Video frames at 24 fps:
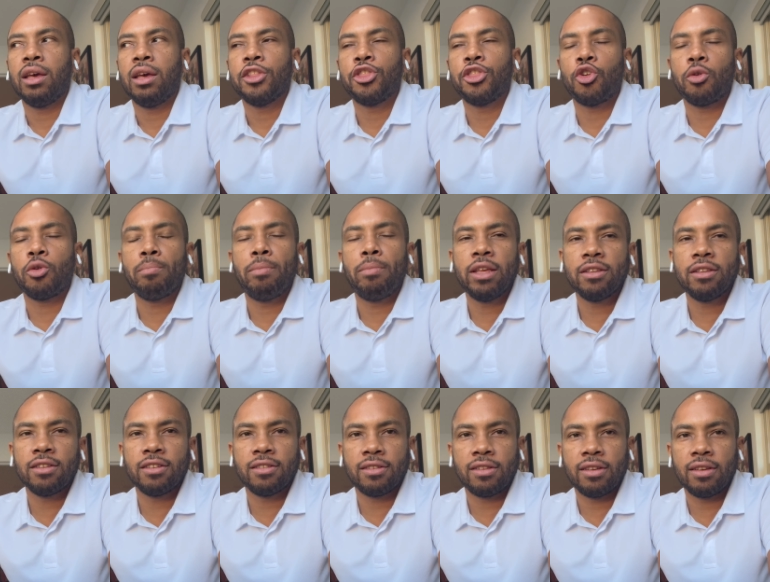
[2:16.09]
their
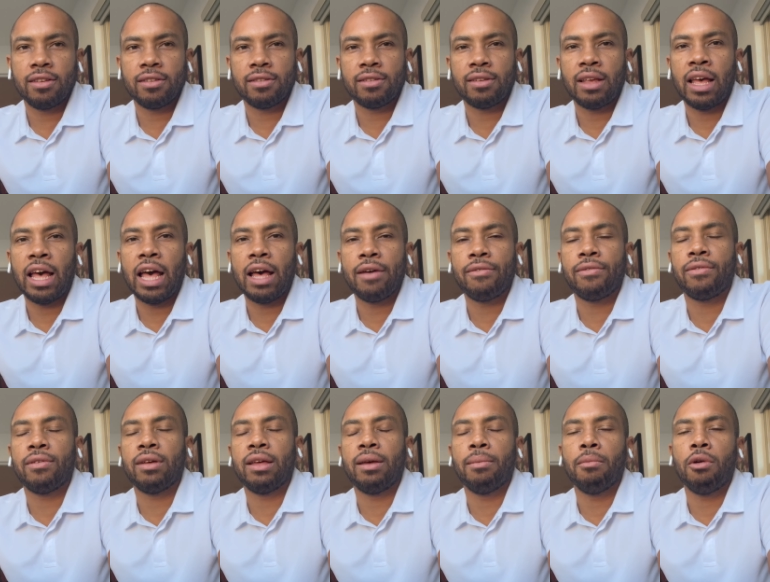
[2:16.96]
businesses, have
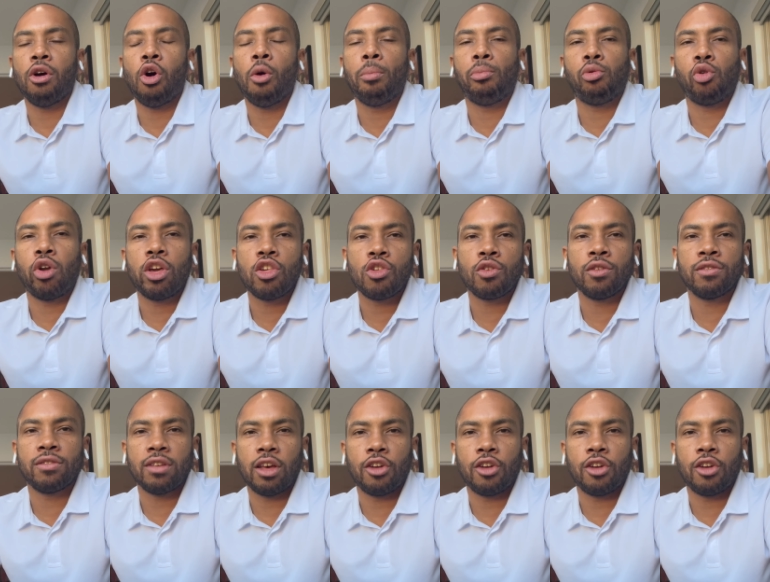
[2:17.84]
operations